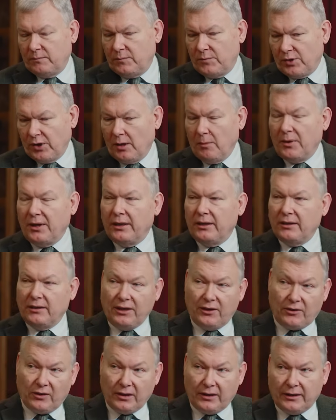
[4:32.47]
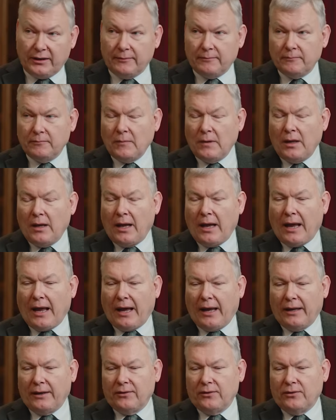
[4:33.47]
Germany, Italy,
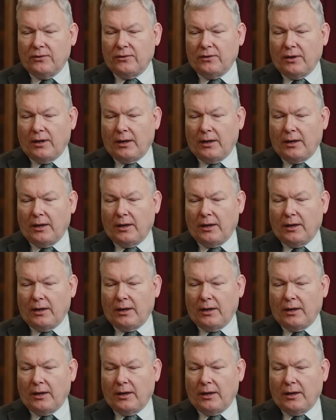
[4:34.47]
and